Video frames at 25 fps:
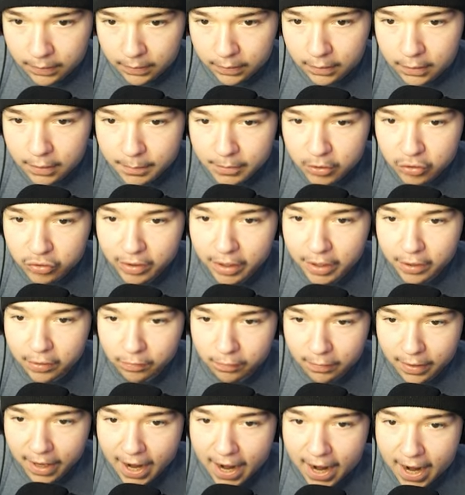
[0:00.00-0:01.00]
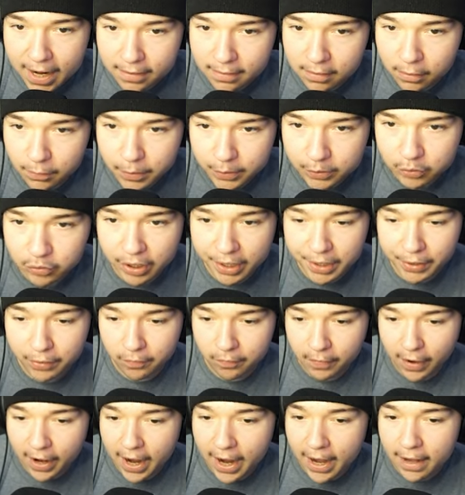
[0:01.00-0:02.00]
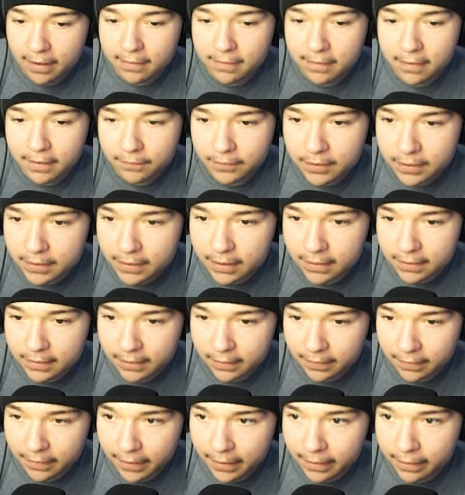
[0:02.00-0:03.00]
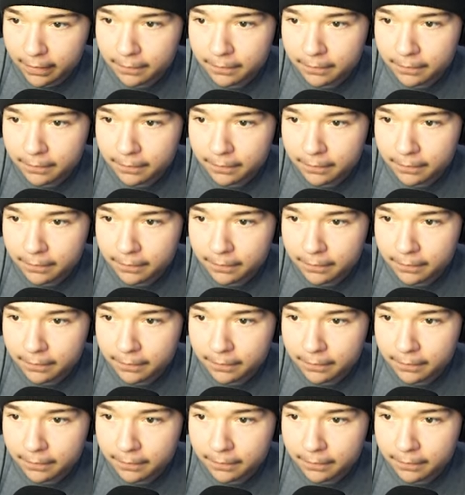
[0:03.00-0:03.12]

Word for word: Let me try grass. I want to try grass. See if this does anything.